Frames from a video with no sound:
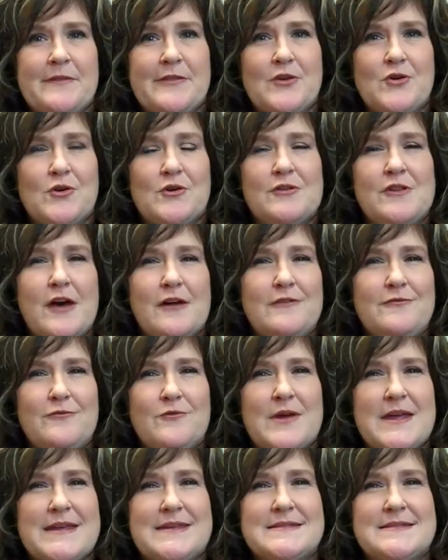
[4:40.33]
There are a lot of
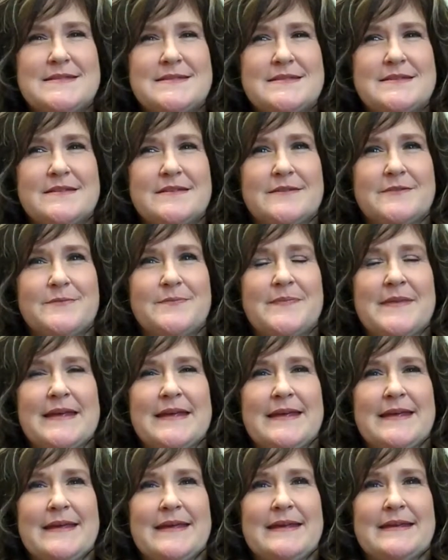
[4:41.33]
ways to
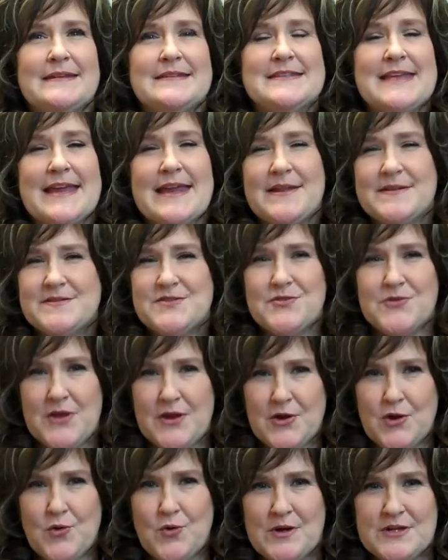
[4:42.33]
answer
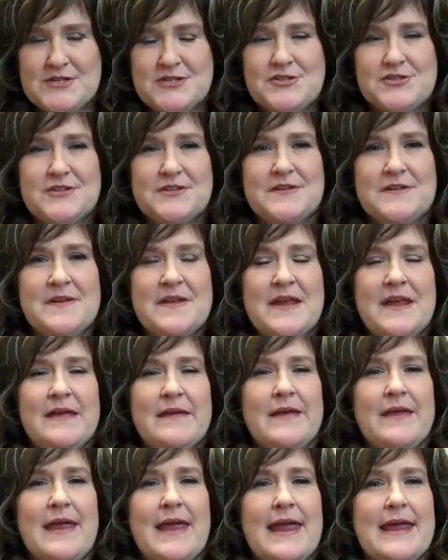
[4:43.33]
that question,
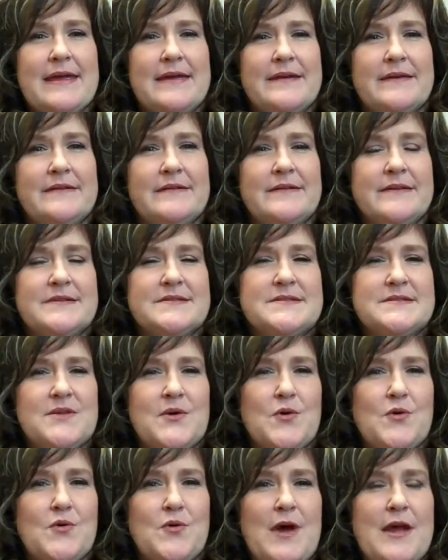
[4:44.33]
and
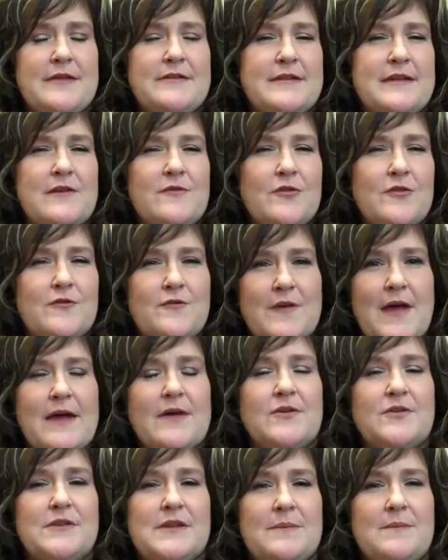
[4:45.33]
so I think for
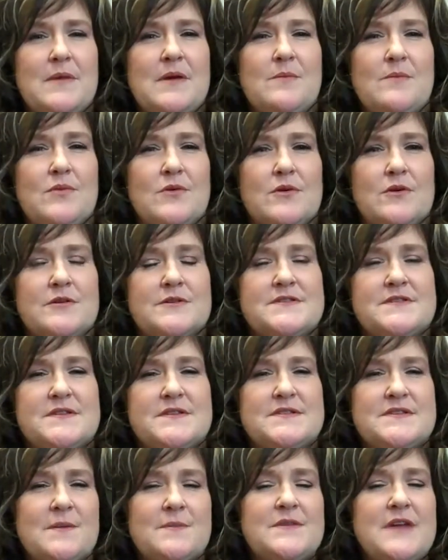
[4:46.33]
faculty members,
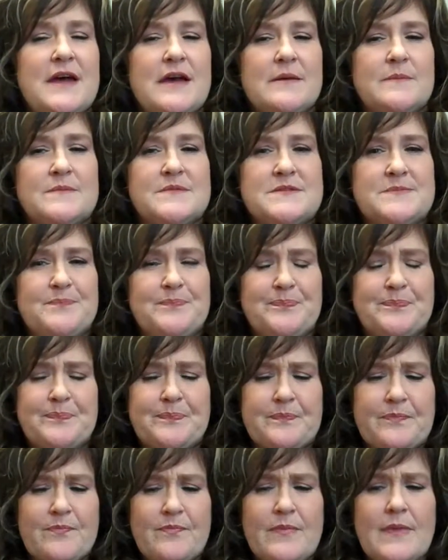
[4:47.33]
sometimes
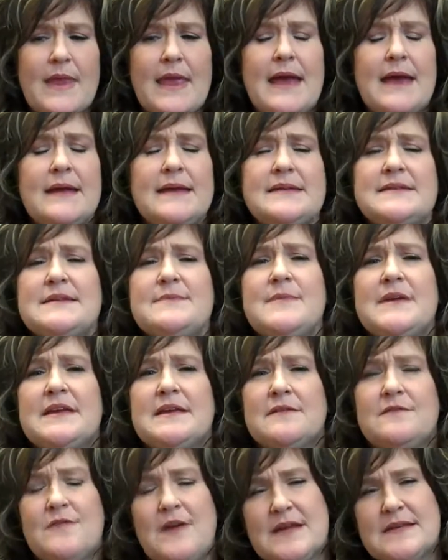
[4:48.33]

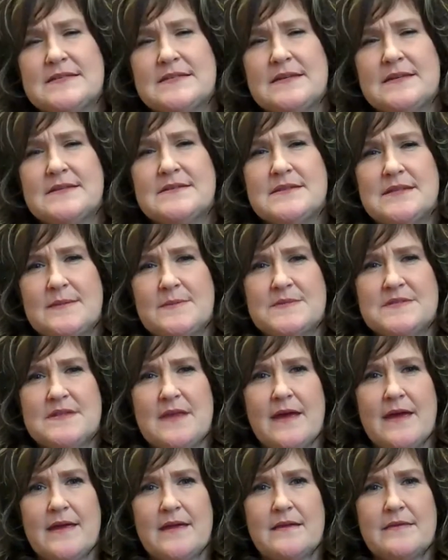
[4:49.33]
academic advising seems
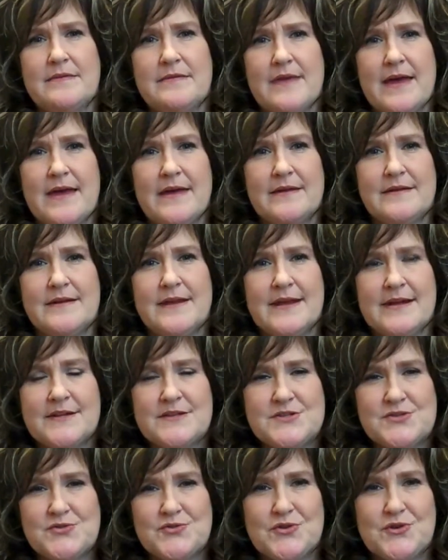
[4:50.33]
like that
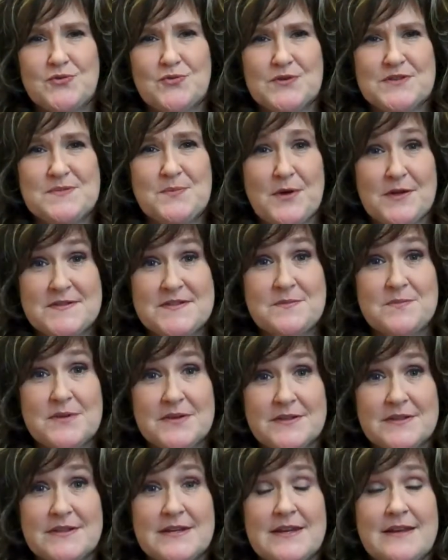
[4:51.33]
extra
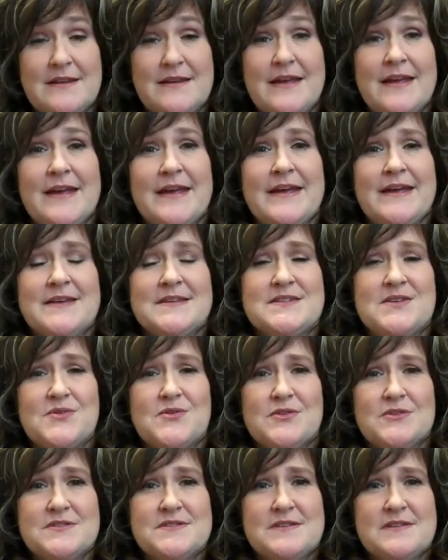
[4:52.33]
responsibility. So
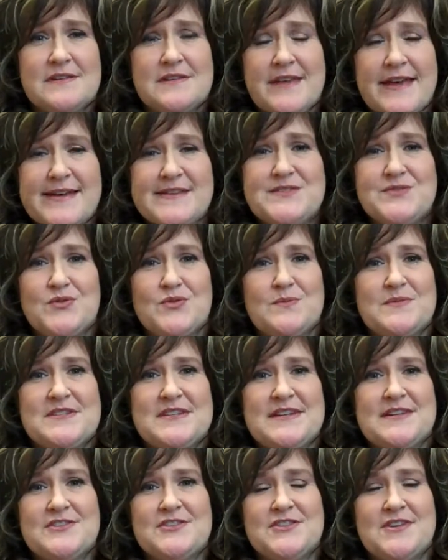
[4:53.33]
there's classroom
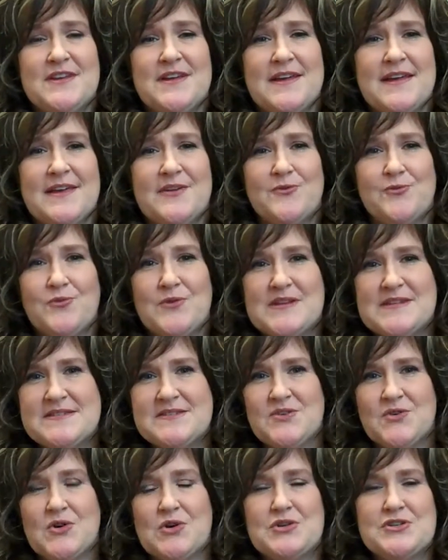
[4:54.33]
teaching and
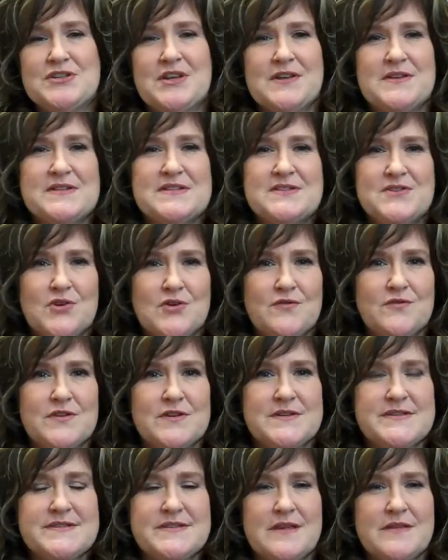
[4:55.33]
research and
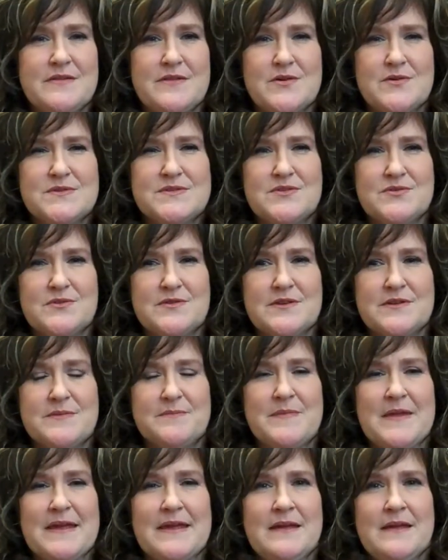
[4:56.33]
service, and those are
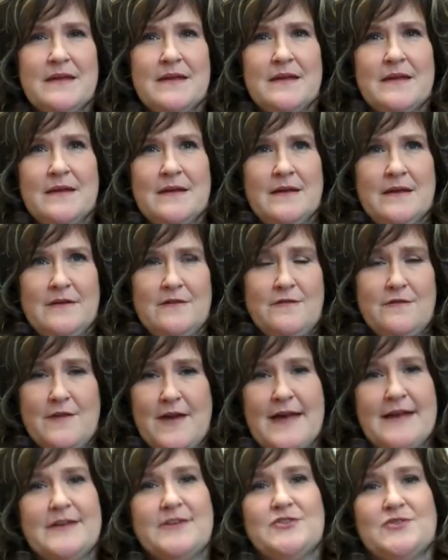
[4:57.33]

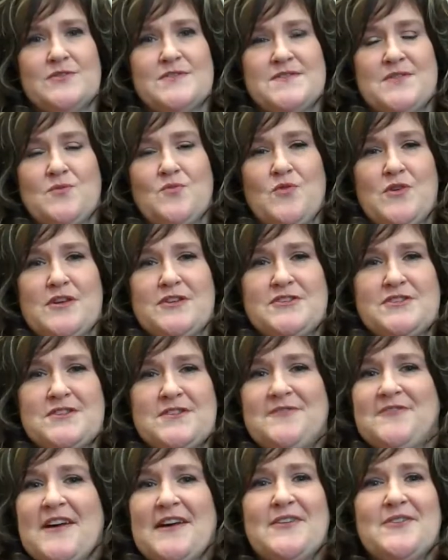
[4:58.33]
factors on which
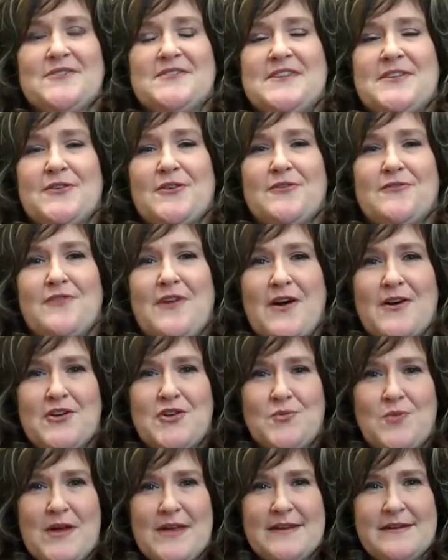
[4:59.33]
faculty are
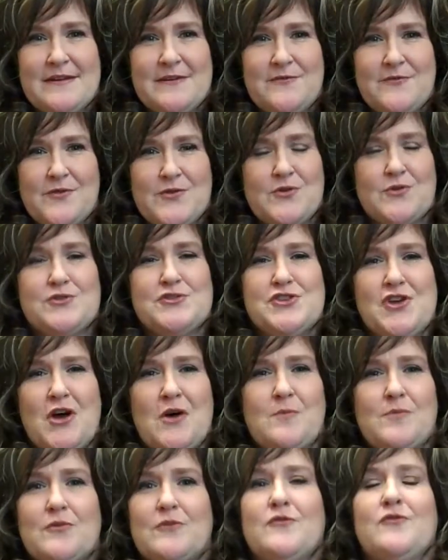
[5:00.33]
evaluated for their
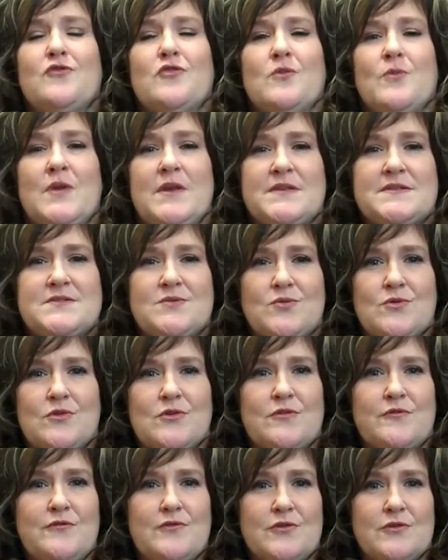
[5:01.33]
job performance
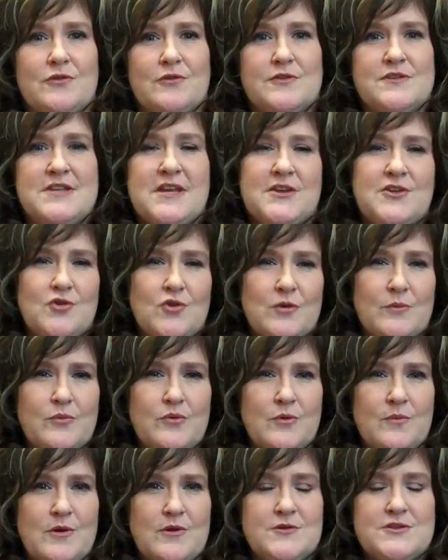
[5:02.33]
or for tenure and
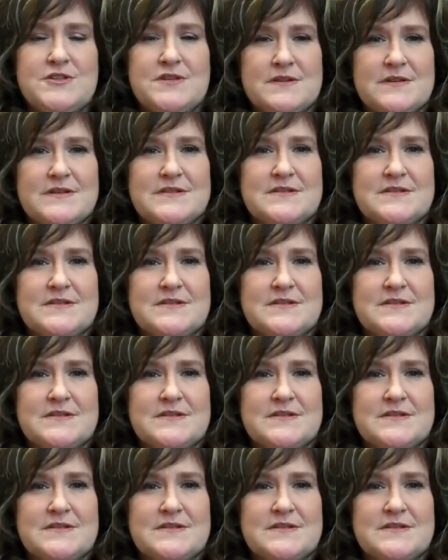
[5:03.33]
promotion